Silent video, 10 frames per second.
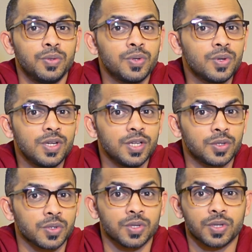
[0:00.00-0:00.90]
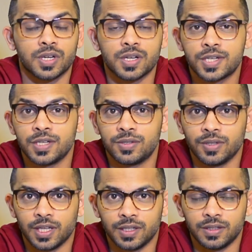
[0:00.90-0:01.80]
don't need to rush into
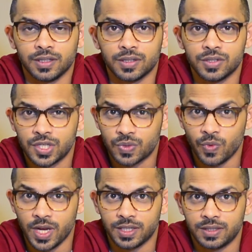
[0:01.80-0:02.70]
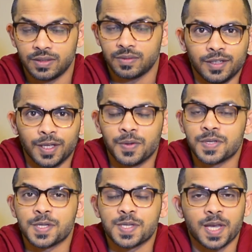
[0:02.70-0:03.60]
anything. Just wait. That was
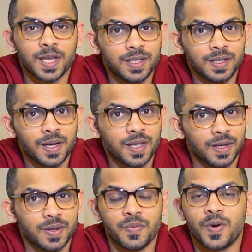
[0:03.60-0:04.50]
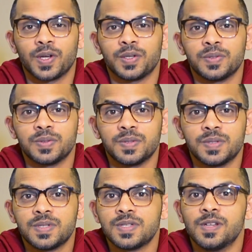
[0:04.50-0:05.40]
the second thing I wanted to
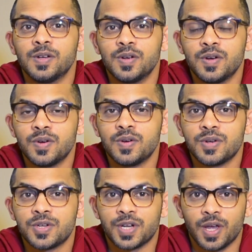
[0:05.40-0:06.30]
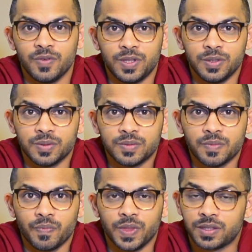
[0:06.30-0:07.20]
share with you.
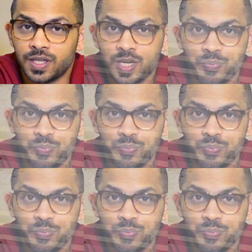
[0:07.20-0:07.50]
The third